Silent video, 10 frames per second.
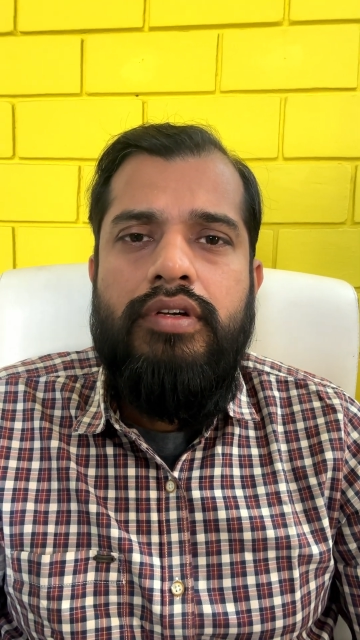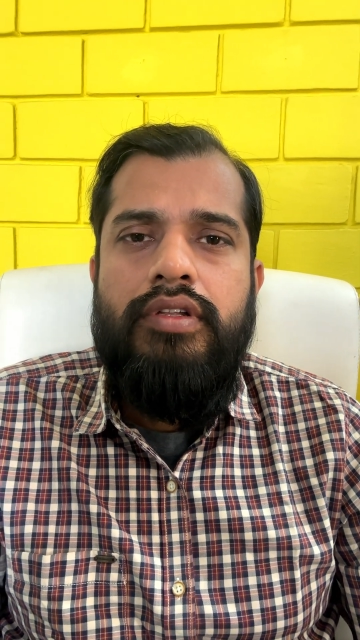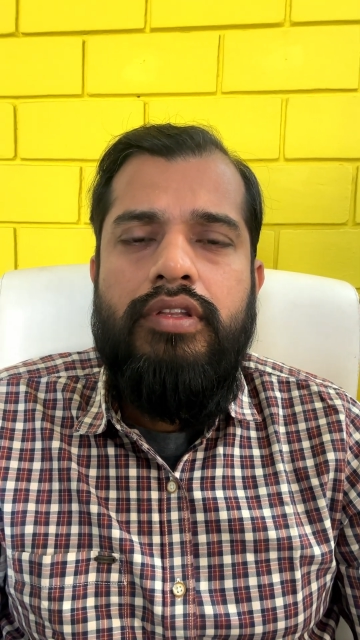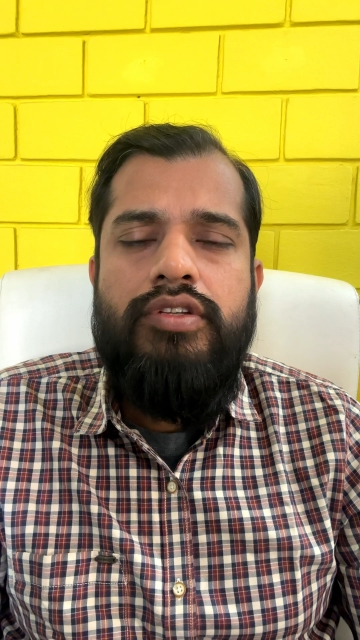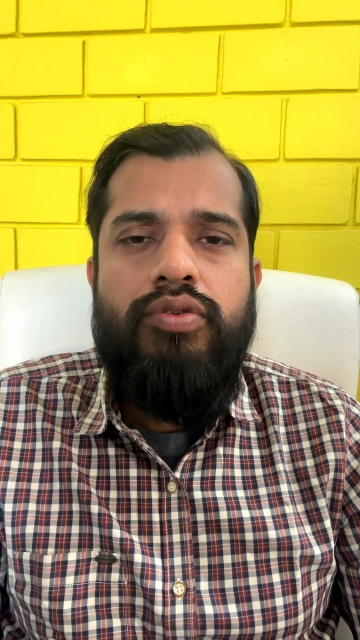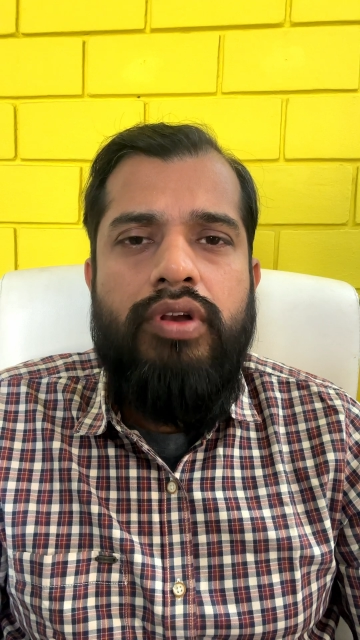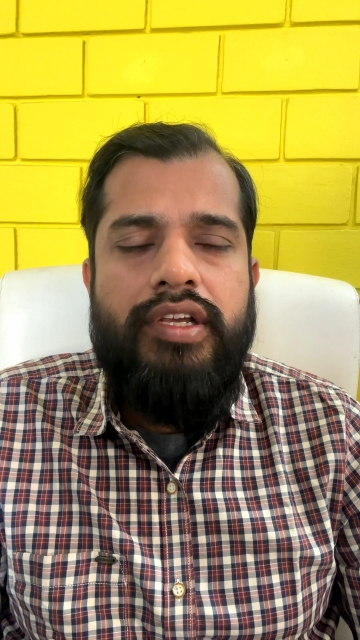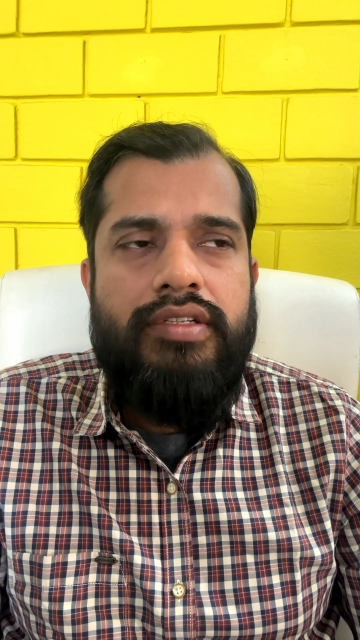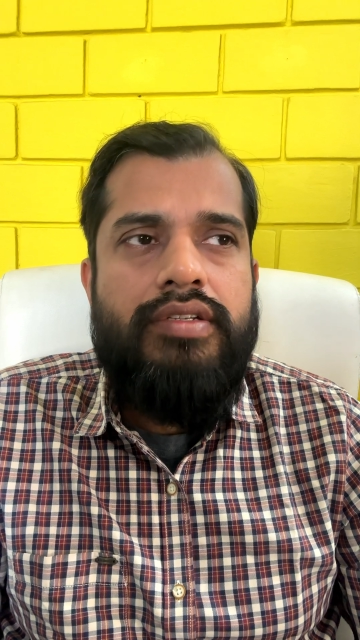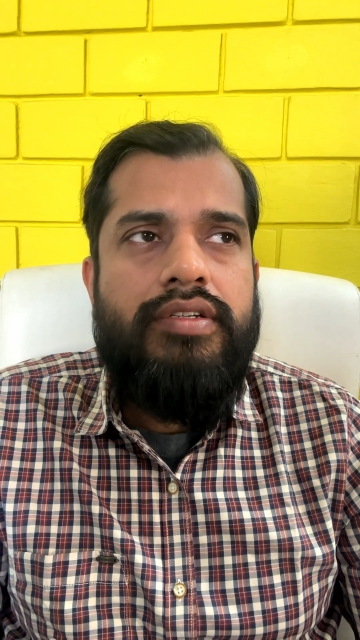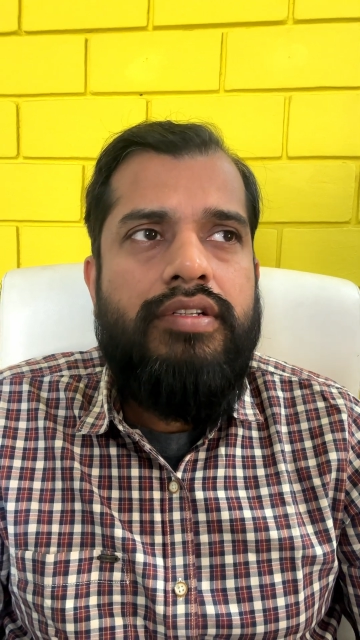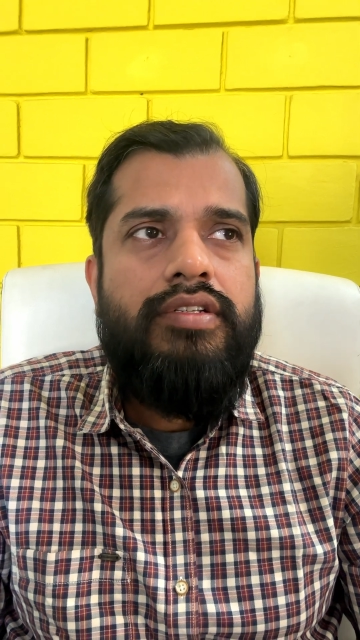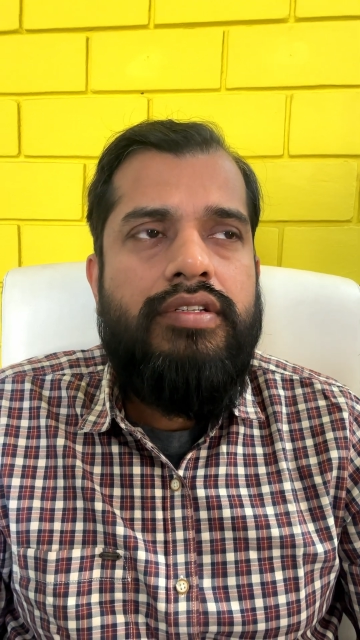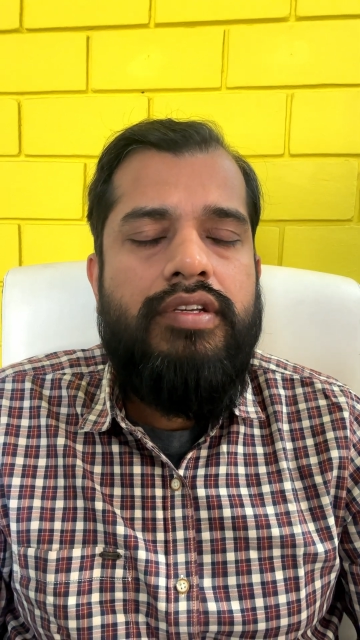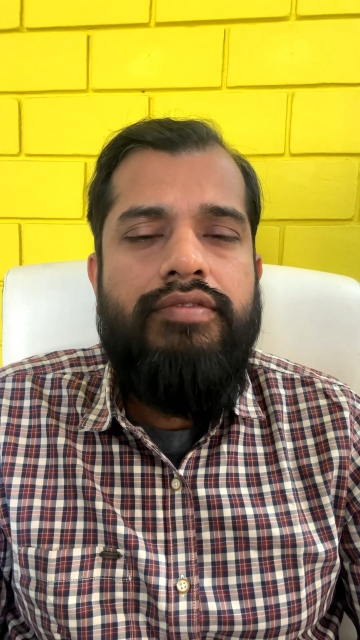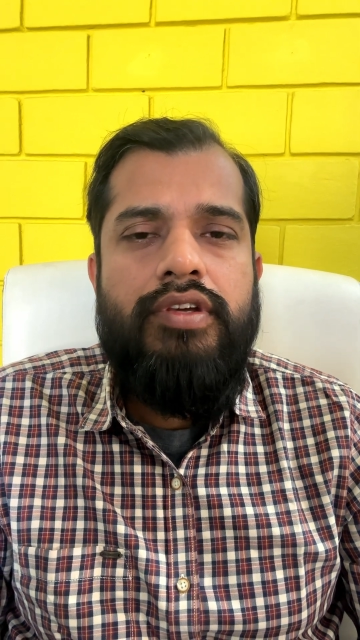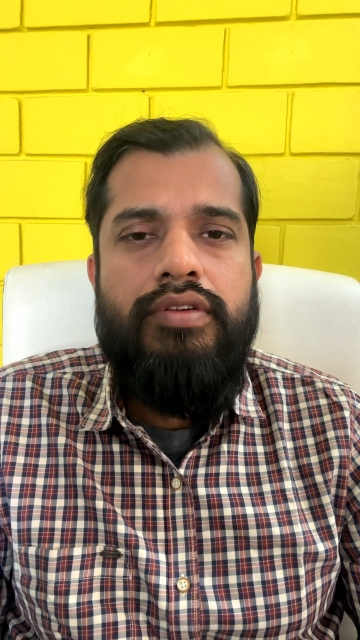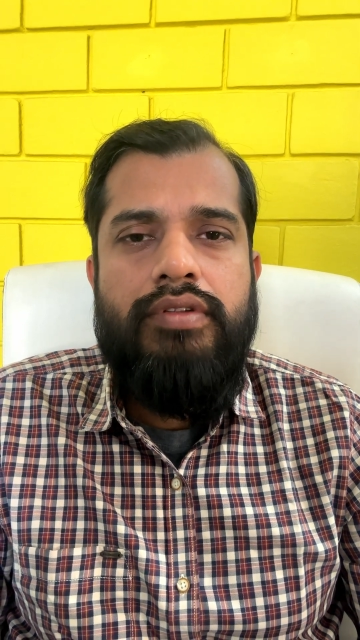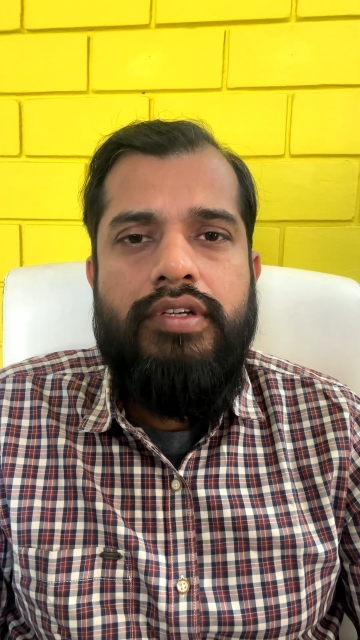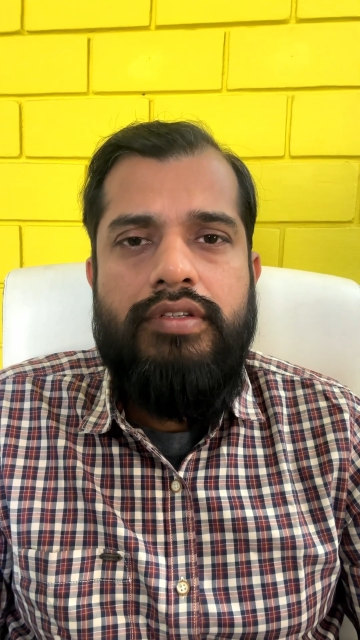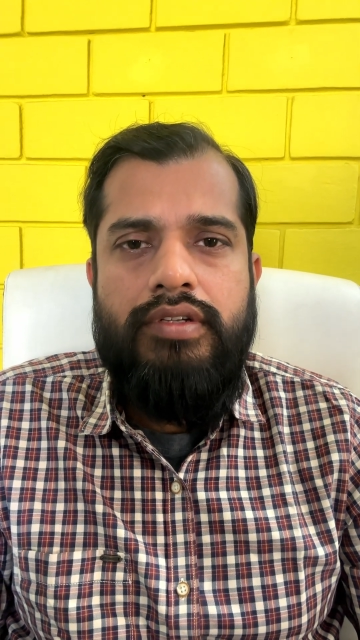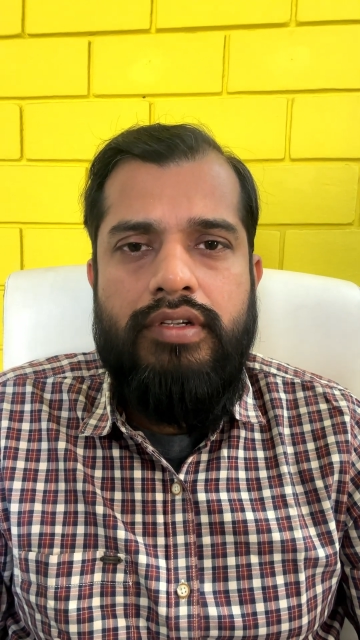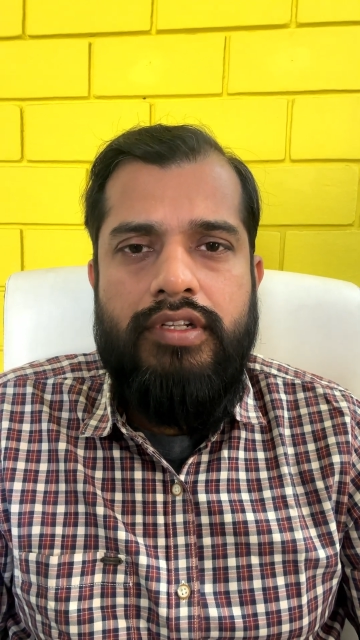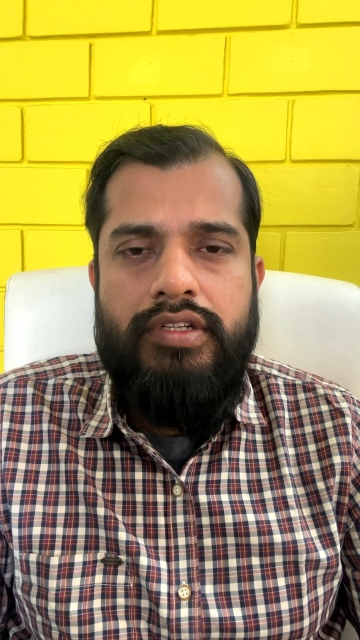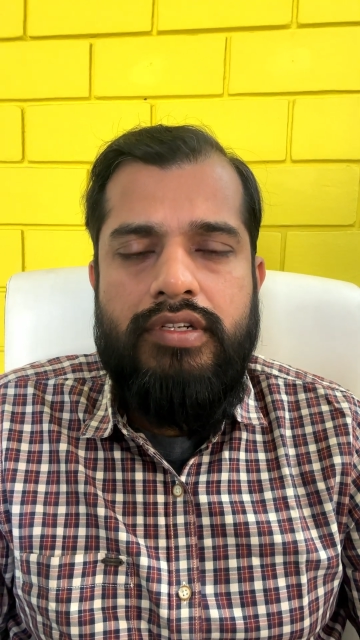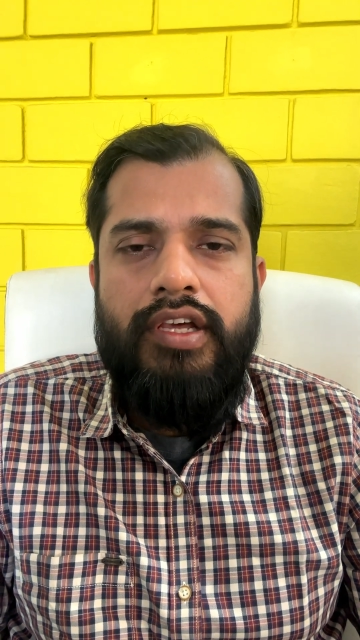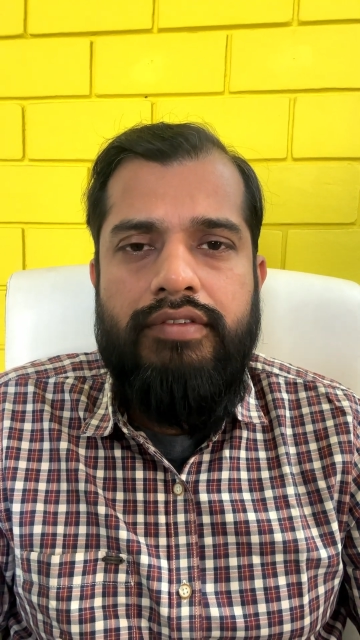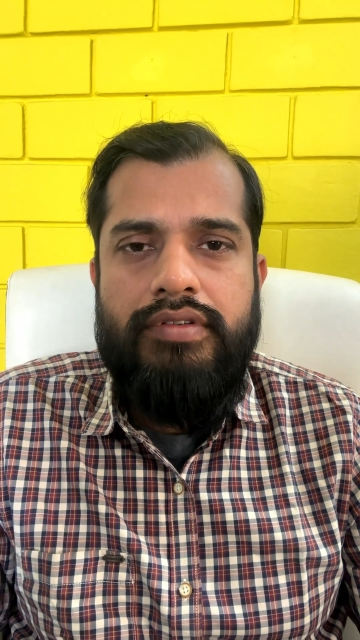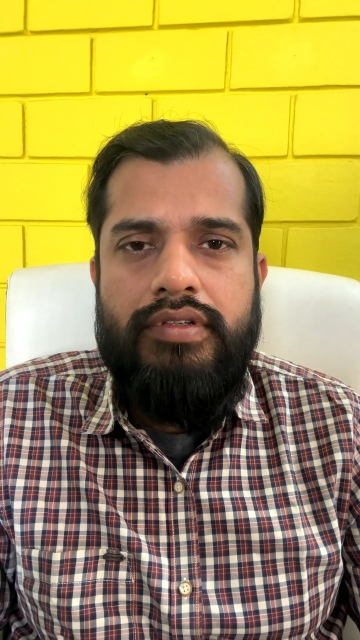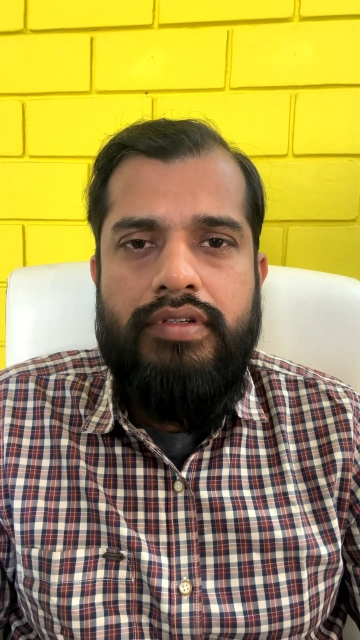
This whole existence is giving you these lives,